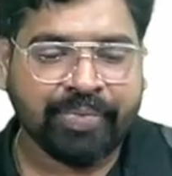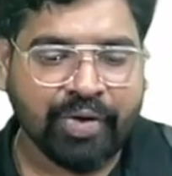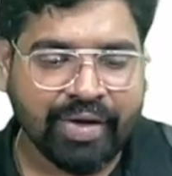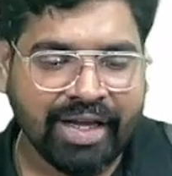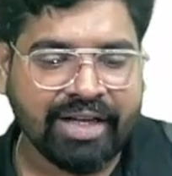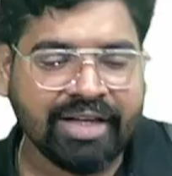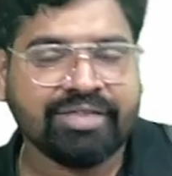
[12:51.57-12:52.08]

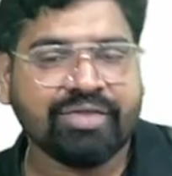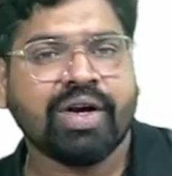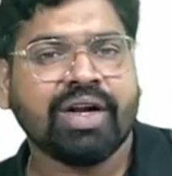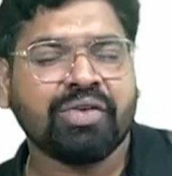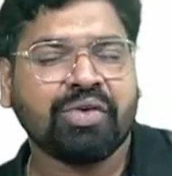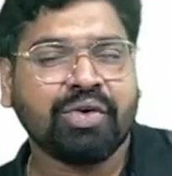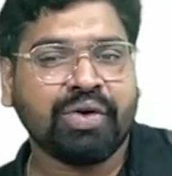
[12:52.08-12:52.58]
Okay, he's
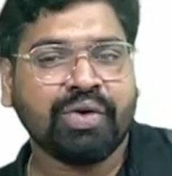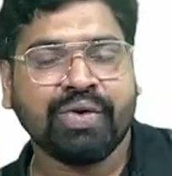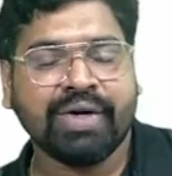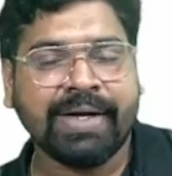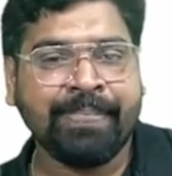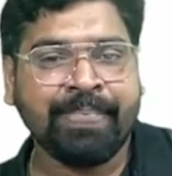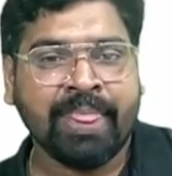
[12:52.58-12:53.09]
wanna go
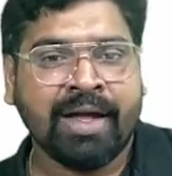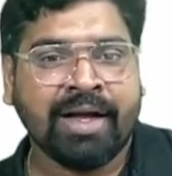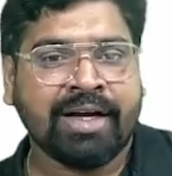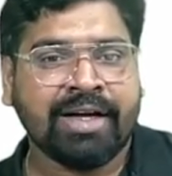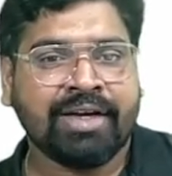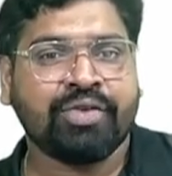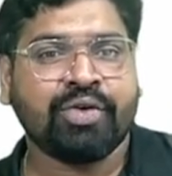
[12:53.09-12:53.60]
do
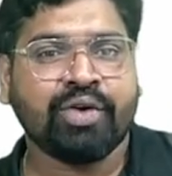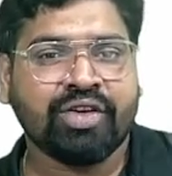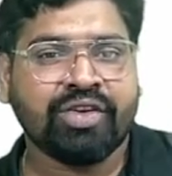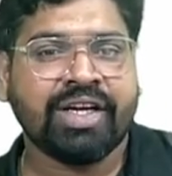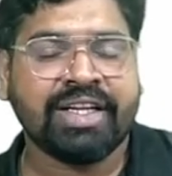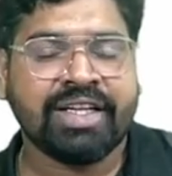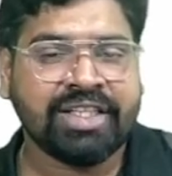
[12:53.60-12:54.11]
a photo of
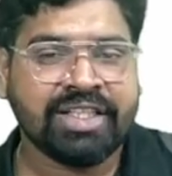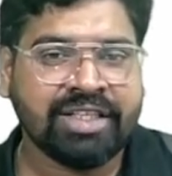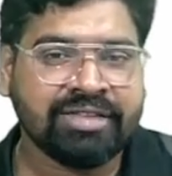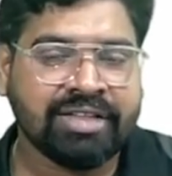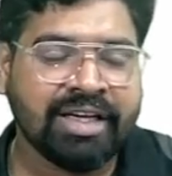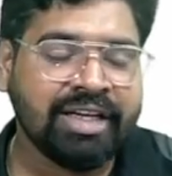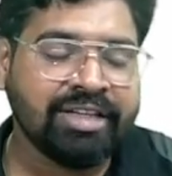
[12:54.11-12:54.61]
her.
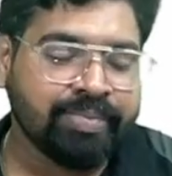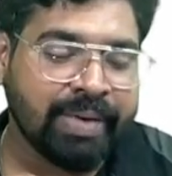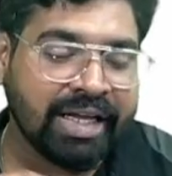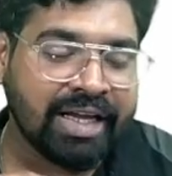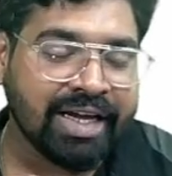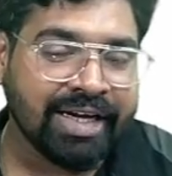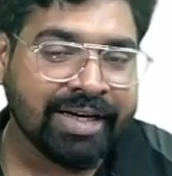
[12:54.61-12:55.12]
He's
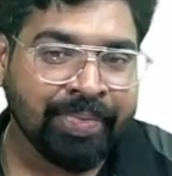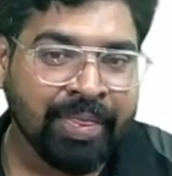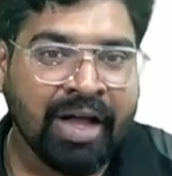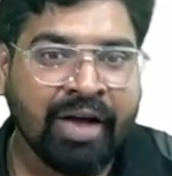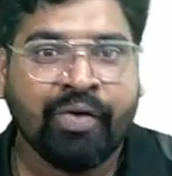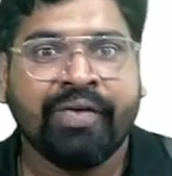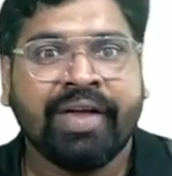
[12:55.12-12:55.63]
bringing a
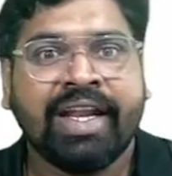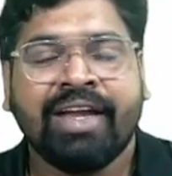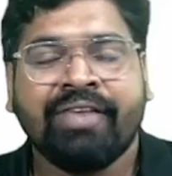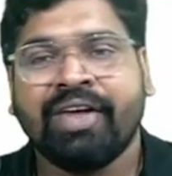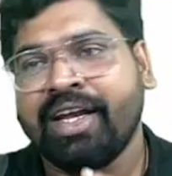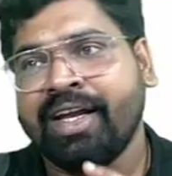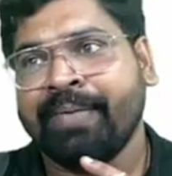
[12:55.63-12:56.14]

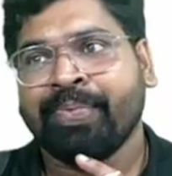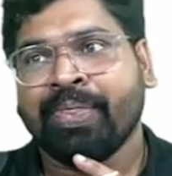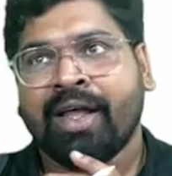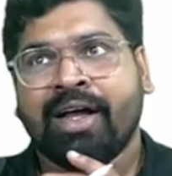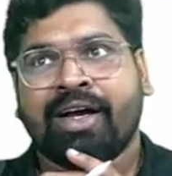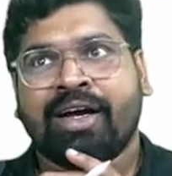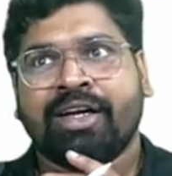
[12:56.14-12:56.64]
very
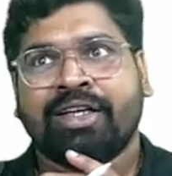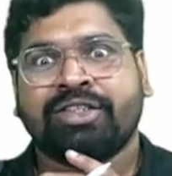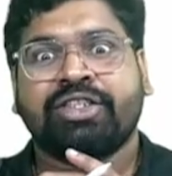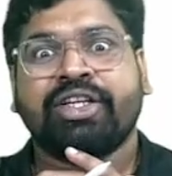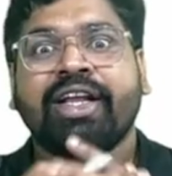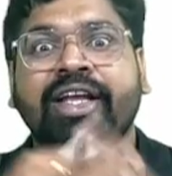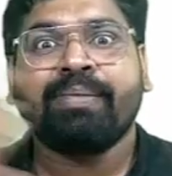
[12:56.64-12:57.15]

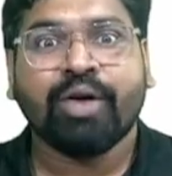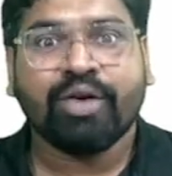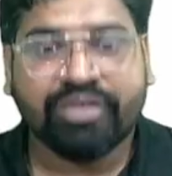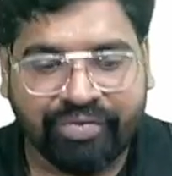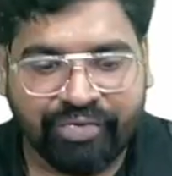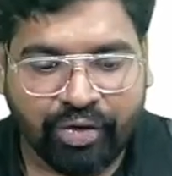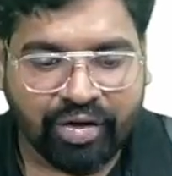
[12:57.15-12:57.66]
cherry
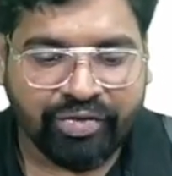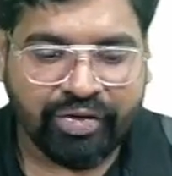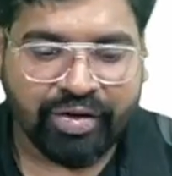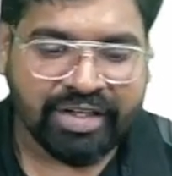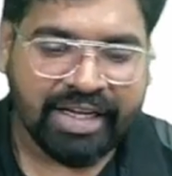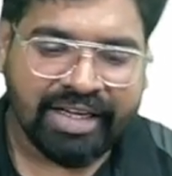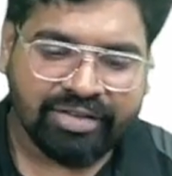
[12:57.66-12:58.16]
blossom photo for.
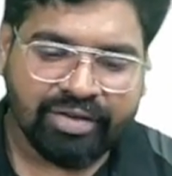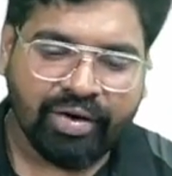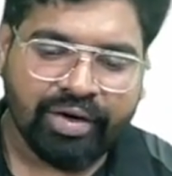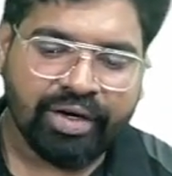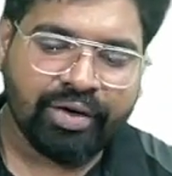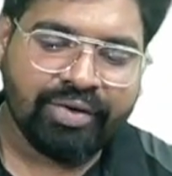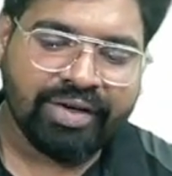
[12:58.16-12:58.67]
He's
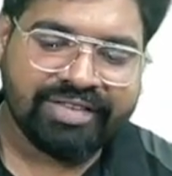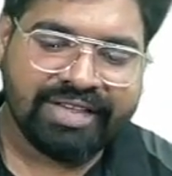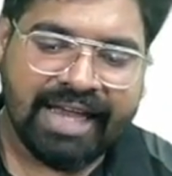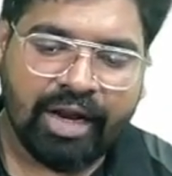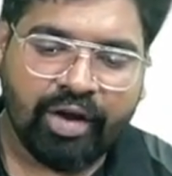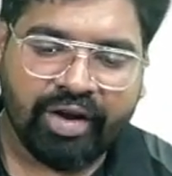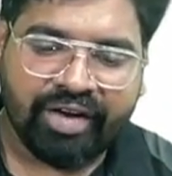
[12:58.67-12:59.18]
going to do a
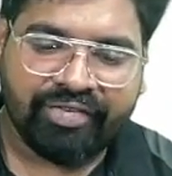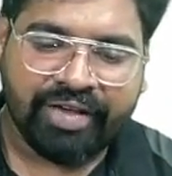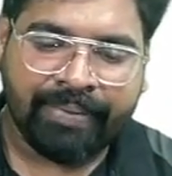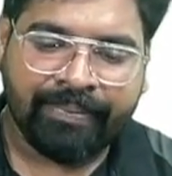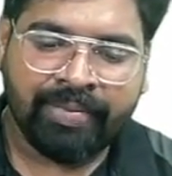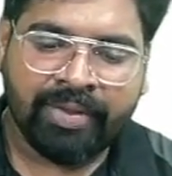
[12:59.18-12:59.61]
cielography.